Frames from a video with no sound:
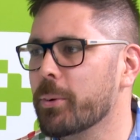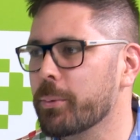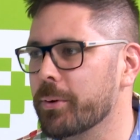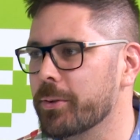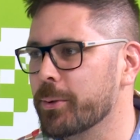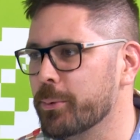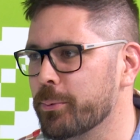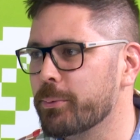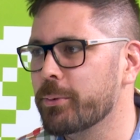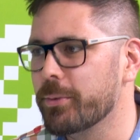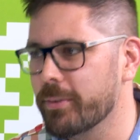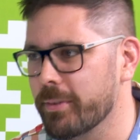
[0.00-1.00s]
with sort of.
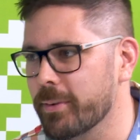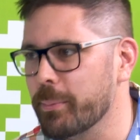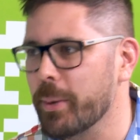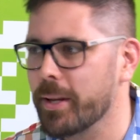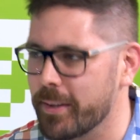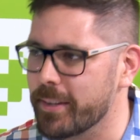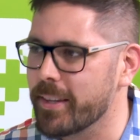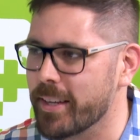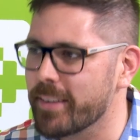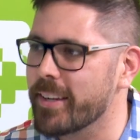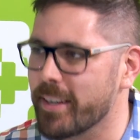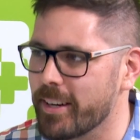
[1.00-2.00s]
But I think
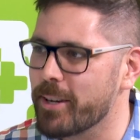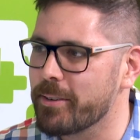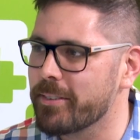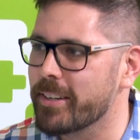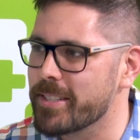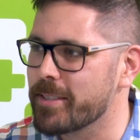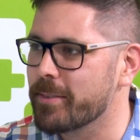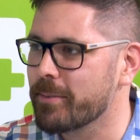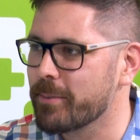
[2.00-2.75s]
that clarifies it.